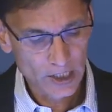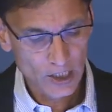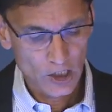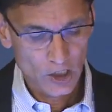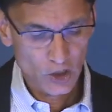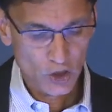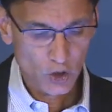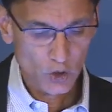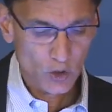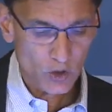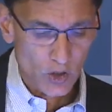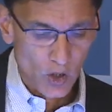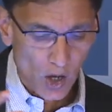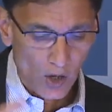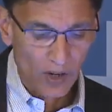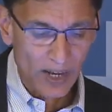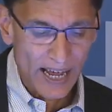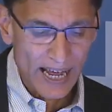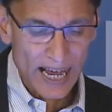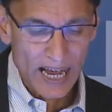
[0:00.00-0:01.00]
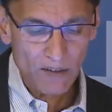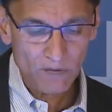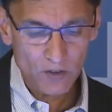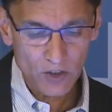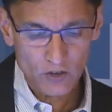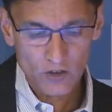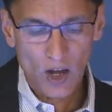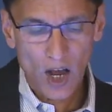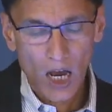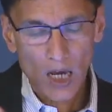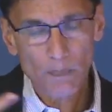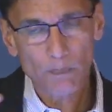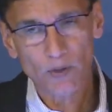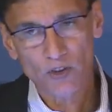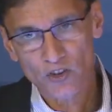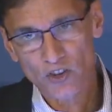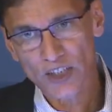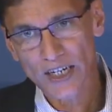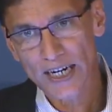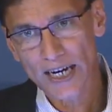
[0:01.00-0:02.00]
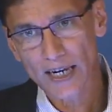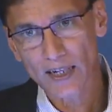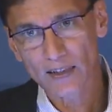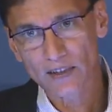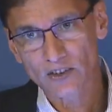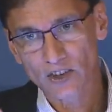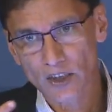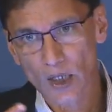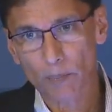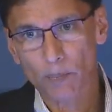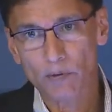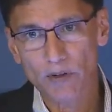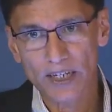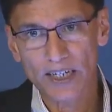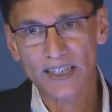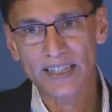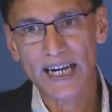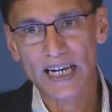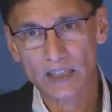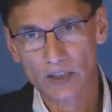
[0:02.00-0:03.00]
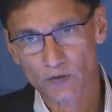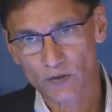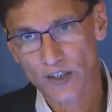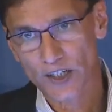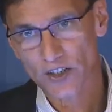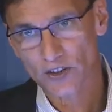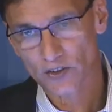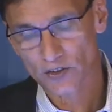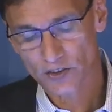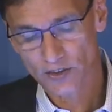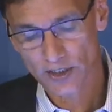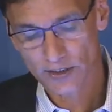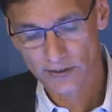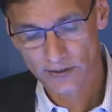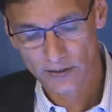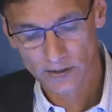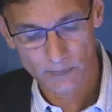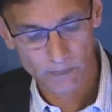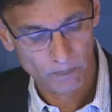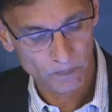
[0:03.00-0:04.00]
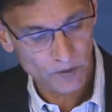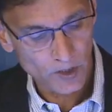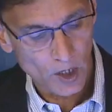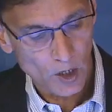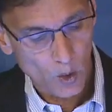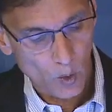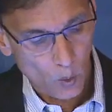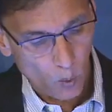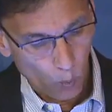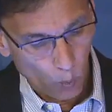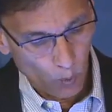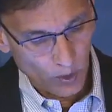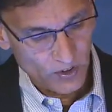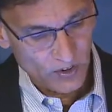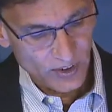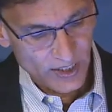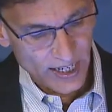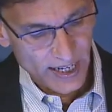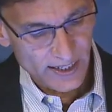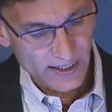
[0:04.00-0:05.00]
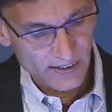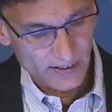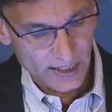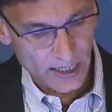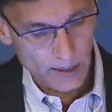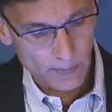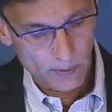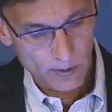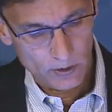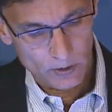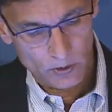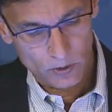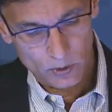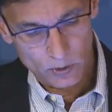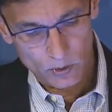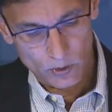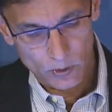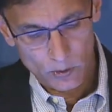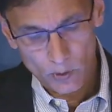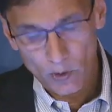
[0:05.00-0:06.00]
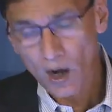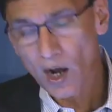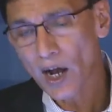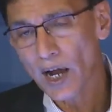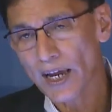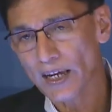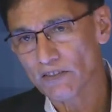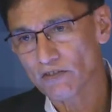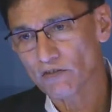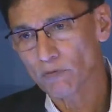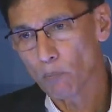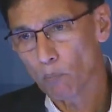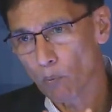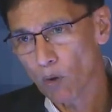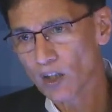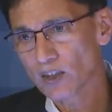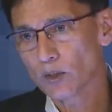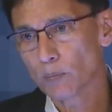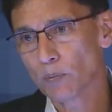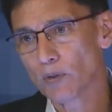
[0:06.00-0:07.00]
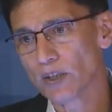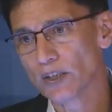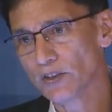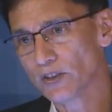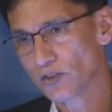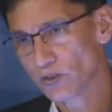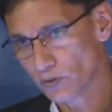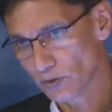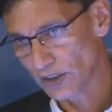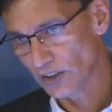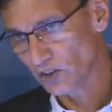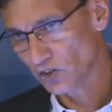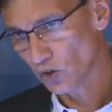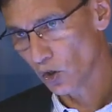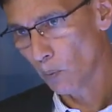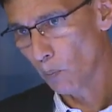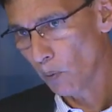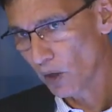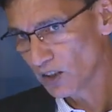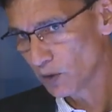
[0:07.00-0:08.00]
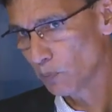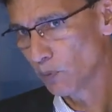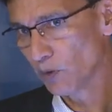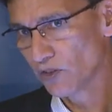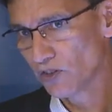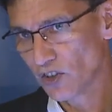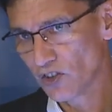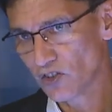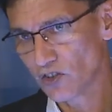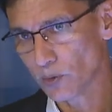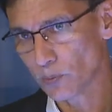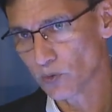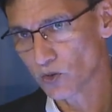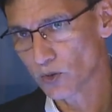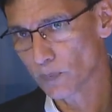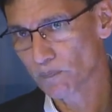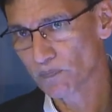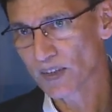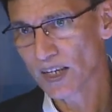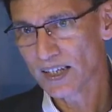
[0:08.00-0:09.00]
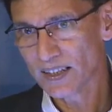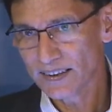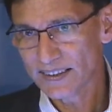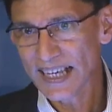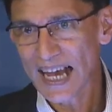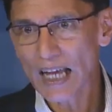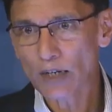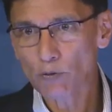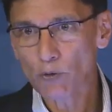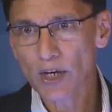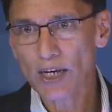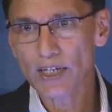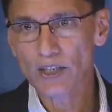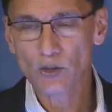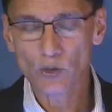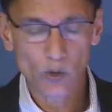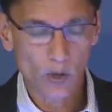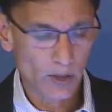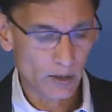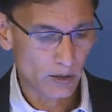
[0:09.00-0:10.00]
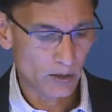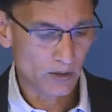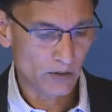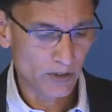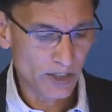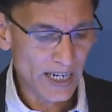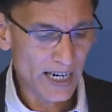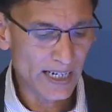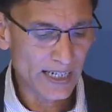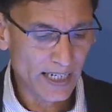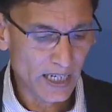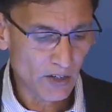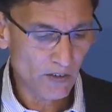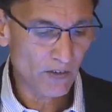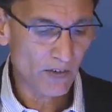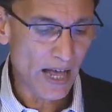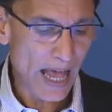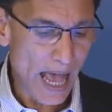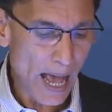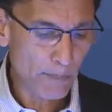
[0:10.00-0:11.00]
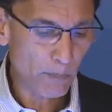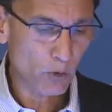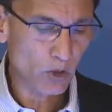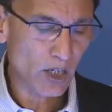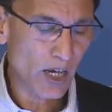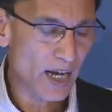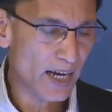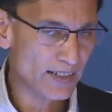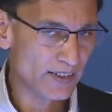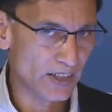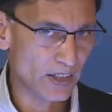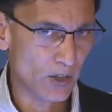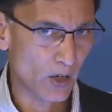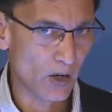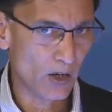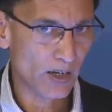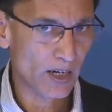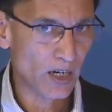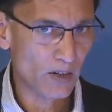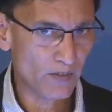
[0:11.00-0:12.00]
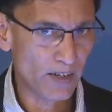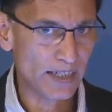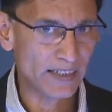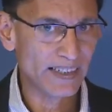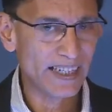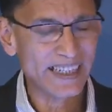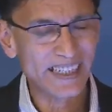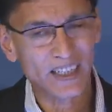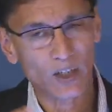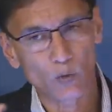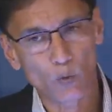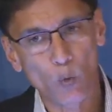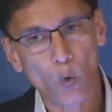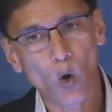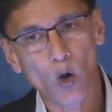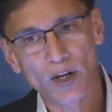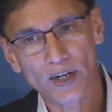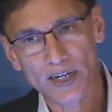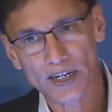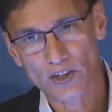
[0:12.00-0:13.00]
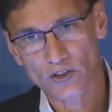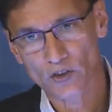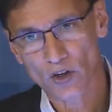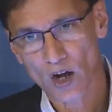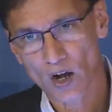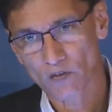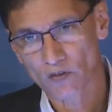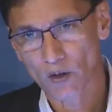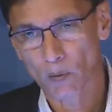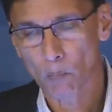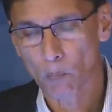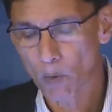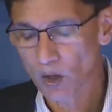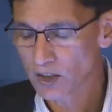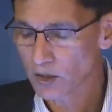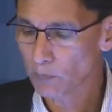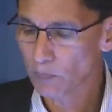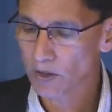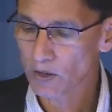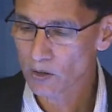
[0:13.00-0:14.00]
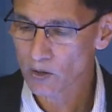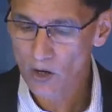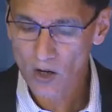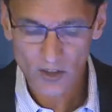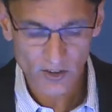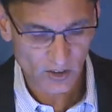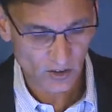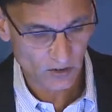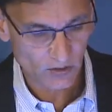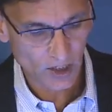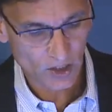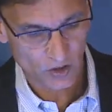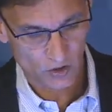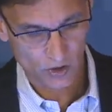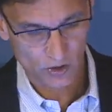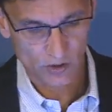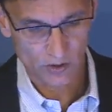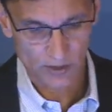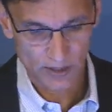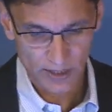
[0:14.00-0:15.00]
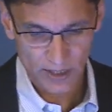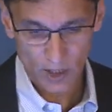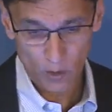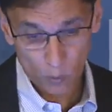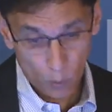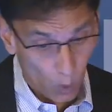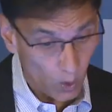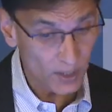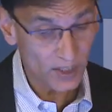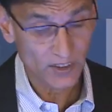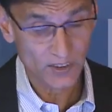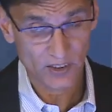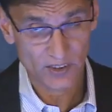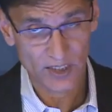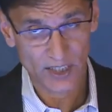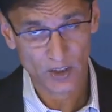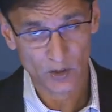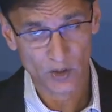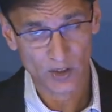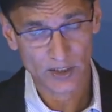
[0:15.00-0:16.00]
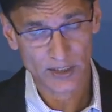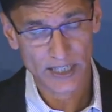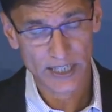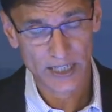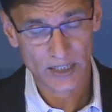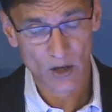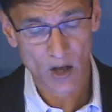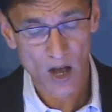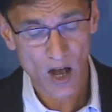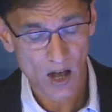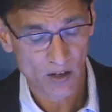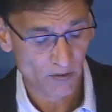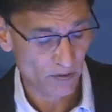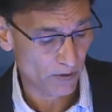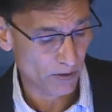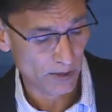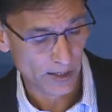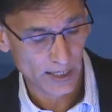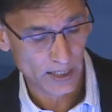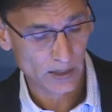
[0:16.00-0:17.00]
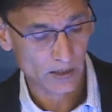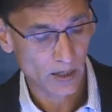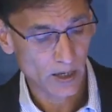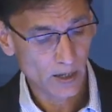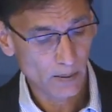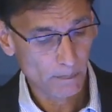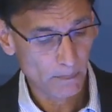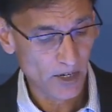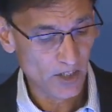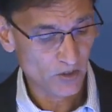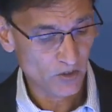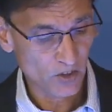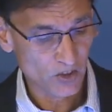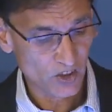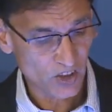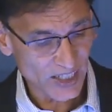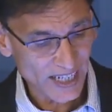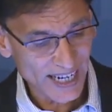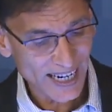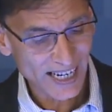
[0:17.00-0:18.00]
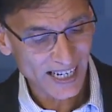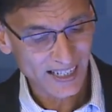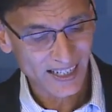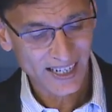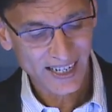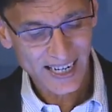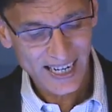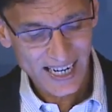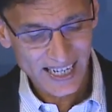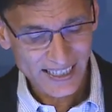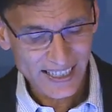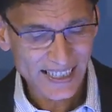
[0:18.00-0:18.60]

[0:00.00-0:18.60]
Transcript: So you've got to have this hyperscale separated gasification system, which then is able to drive multiple industries or multiple systems. That way you're really kind of amortizing or kind of like taking advantage of the multiple cost structure advantages that you can take off, right? Based on scale and the